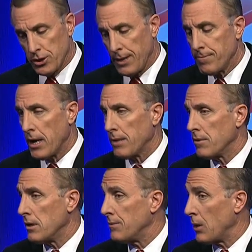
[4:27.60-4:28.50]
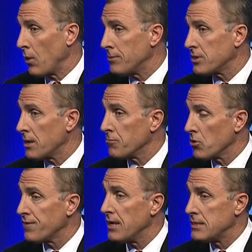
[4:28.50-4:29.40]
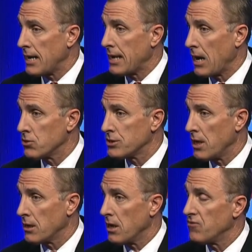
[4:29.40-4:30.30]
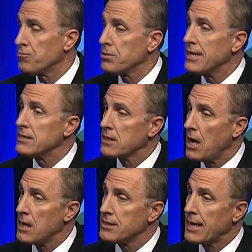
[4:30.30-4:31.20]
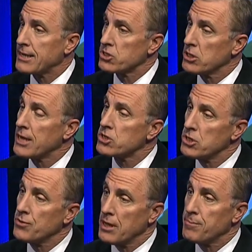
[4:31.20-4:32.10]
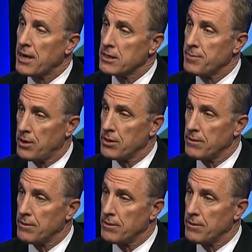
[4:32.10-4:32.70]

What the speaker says: Certainly, my website, murphy.house.gov. Please contact us. Let us know the impact